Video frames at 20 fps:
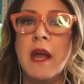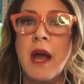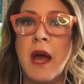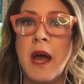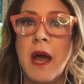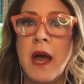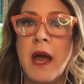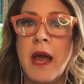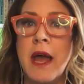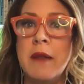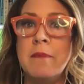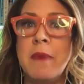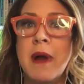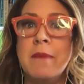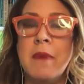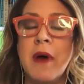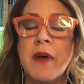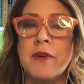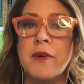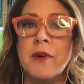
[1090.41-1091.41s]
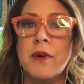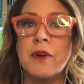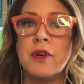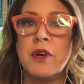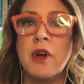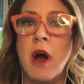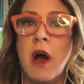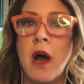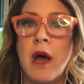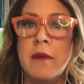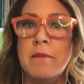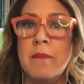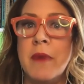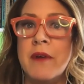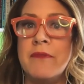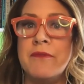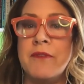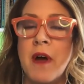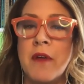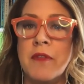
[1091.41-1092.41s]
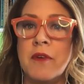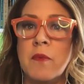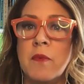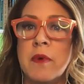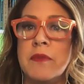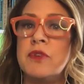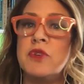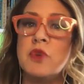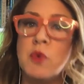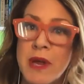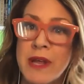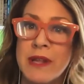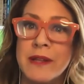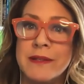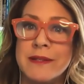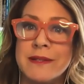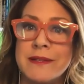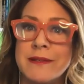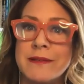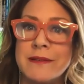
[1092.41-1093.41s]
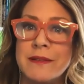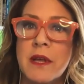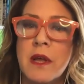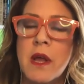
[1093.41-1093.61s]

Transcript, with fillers: uh, and my mother caught my father with twins.